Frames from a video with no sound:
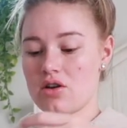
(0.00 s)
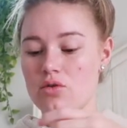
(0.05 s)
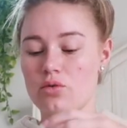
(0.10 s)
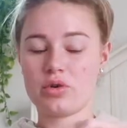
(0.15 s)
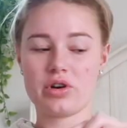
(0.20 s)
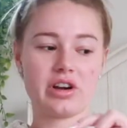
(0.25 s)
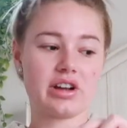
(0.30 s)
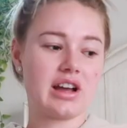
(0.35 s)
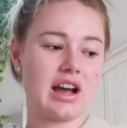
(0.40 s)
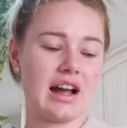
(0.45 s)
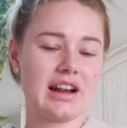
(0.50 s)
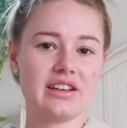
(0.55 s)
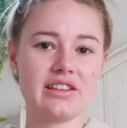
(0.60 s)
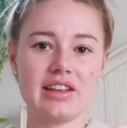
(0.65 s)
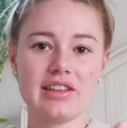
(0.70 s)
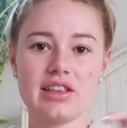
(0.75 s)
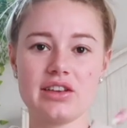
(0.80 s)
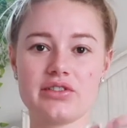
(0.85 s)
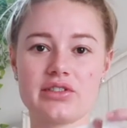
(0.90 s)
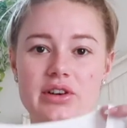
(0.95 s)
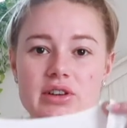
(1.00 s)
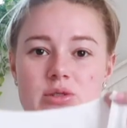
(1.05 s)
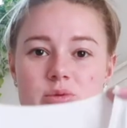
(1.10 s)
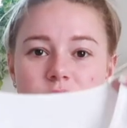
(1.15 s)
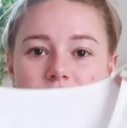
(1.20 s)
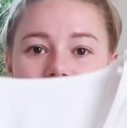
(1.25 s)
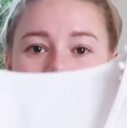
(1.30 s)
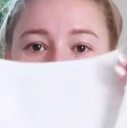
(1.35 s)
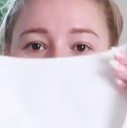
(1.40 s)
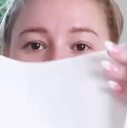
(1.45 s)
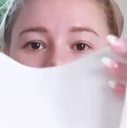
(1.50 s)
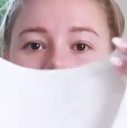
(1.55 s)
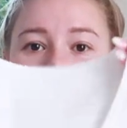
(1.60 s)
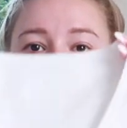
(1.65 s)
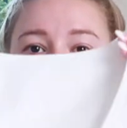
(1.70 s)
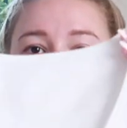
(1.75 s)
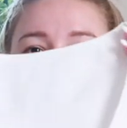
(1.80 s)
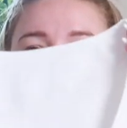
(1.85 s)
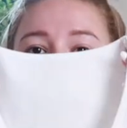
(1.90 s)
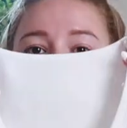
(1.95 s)
were kind of like the first ones, but they
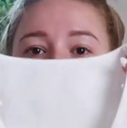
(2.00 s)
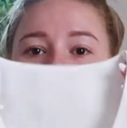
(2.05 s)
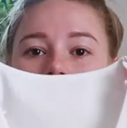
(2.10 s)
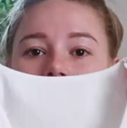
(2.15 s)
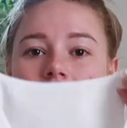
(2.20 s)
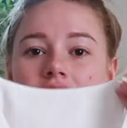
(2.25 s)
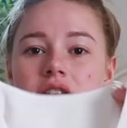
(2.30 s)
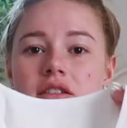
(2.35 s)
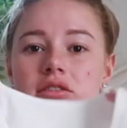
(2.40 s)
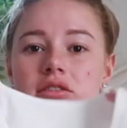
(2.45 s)
have a